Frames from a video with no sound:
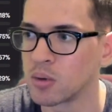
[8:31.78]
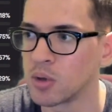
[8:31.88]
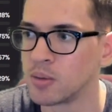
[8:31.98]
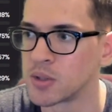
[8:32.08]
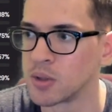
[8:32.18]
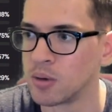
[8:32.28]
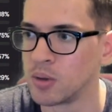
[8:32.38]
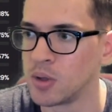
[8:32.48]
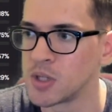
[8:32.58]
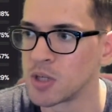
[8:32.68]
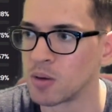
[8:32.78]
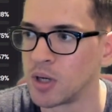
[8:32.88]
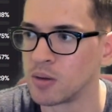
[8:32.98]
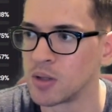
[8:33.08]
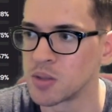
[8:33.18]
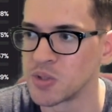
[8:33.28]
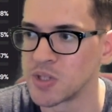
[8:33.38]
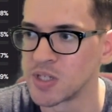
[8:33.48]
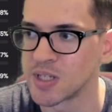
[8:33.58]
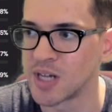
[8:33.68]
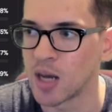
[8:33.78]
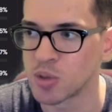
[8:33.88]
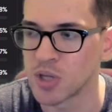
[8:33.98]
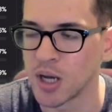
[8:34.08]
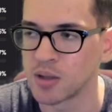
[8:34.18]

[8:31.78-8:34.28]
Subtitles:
So you can see right here, this was the snapshot.